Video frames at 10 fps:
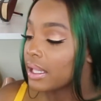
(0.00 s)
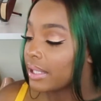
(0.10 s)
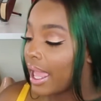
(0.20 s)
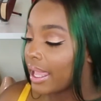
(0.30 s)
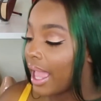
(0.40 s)

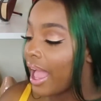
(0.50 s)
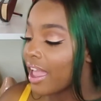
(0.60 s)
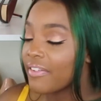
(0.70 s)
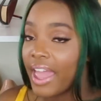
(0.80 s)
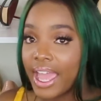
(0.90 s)
like i
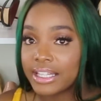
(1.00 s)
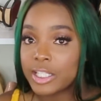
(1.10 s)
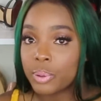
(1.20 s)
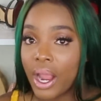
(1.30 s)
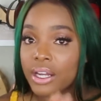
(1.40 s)
have had
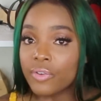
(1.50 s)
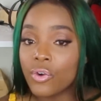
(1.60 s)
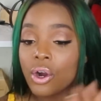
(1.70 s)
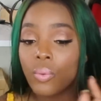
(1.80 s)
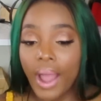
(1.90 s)
this product
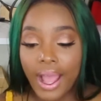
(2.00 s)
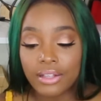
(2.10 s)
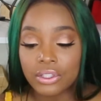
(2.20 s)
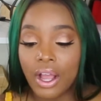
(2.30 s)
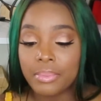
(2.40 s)
for a
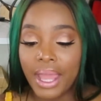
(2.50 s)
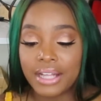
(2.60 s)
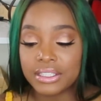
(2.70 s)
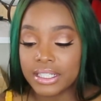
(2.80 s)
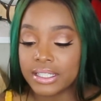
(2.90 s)
while so i'm
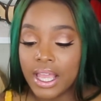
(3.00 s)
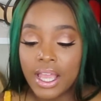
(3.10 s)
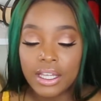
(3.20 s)
not just